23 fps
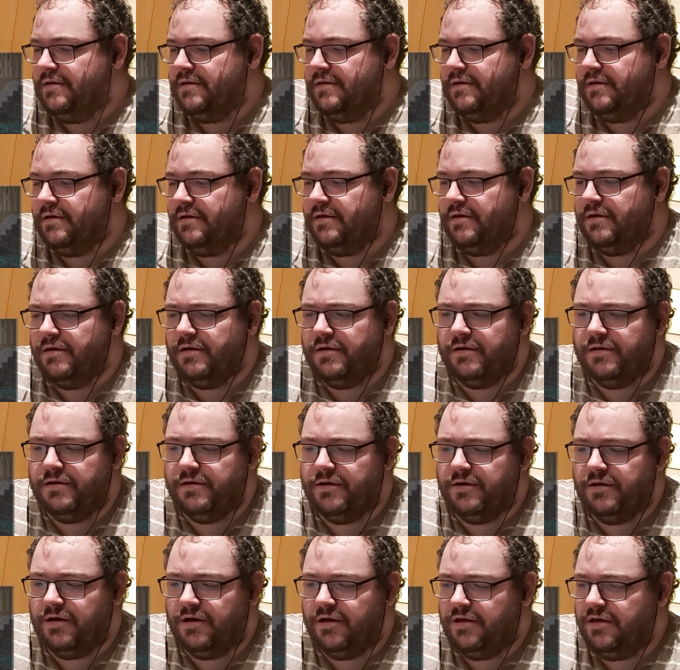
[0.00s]

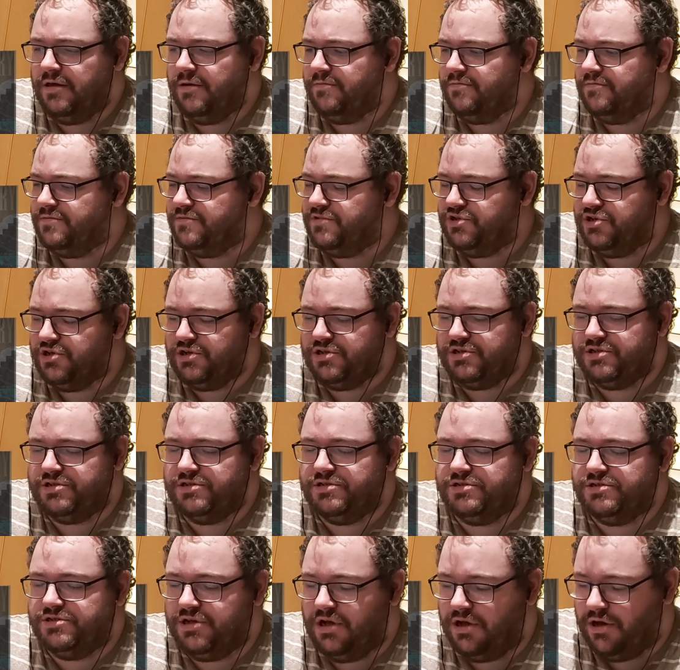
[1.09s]
I am
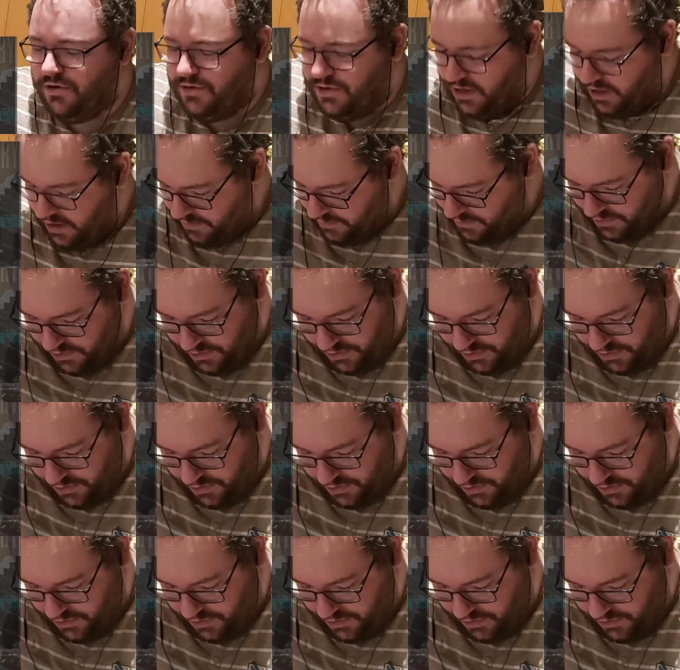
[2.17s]
just so damn